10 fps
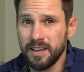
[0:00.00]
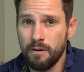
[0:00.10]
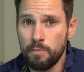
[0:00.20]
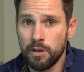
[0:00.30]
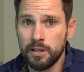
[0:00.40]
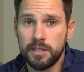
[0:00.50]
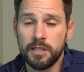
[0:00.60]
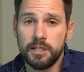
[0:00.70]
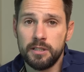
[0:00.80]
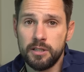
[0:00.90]
their
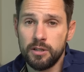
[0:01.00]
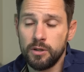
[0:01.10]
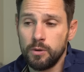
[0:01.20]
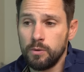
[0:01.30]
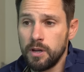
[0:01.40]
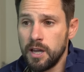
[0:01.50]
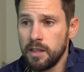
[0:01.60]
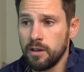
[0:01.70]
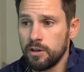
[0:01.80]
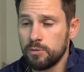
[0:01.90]
ability to hit
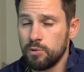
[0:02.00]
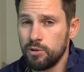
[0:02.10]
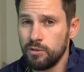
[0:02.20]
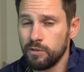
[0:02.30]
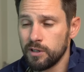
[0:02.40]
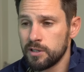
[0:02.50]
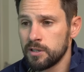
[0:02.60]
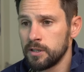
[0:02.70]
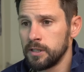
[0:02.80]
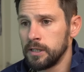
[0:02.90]
those manoeuvres.
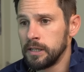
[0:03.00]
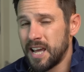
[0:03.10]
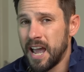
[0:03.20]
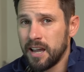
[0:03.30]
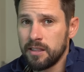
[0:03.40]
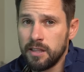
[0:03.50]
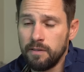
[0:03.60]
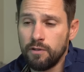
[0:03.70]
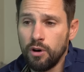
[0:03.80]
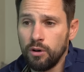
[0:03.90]
Tech
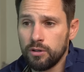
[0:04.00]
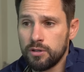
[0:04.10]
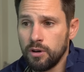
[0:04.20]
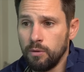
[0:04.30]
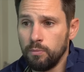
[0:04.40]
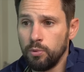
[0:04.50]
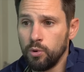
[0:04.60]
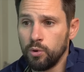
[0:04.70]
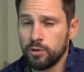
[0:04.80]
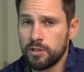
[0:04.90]
they've got on
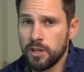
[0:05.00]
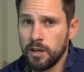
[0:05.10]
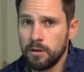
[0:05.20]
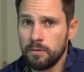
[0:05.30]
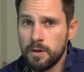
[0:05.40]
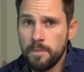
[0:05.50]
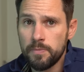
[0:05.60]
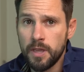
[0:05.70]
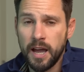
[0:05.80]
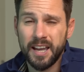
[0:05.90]
board, so
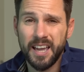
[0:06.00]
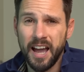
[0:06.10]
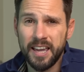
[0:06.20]
I